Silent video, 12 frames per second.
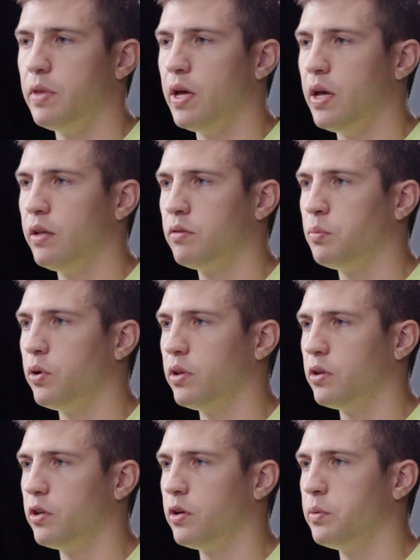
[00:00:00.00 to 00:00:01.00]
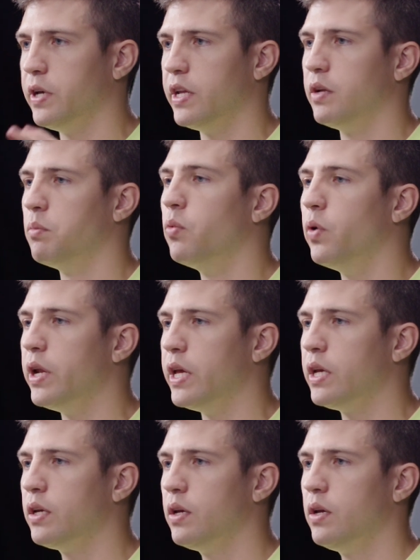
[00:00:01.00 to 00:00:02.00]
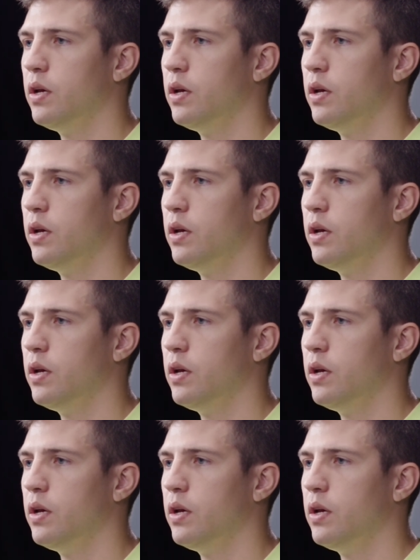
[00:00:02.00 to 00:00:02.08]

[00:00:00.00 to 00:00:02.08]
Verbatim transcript: that, spoiler alert, we end up winning.